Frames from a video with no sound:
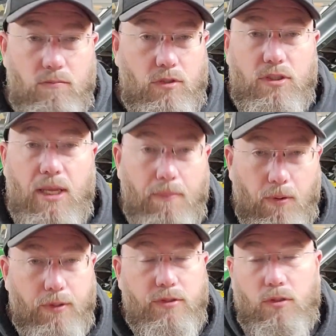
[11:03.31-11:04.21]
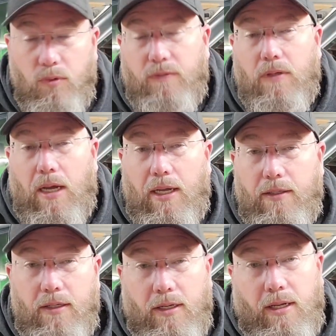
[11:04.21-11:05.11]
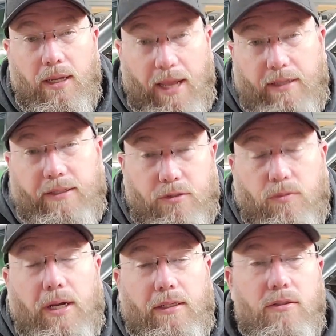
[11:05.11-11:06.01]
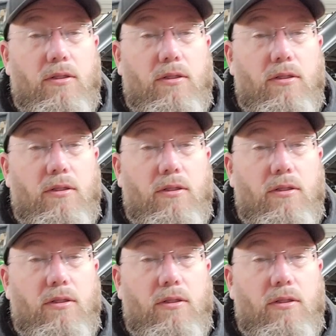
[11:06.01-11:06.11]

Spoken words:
the same parts that we've got at a decent rate.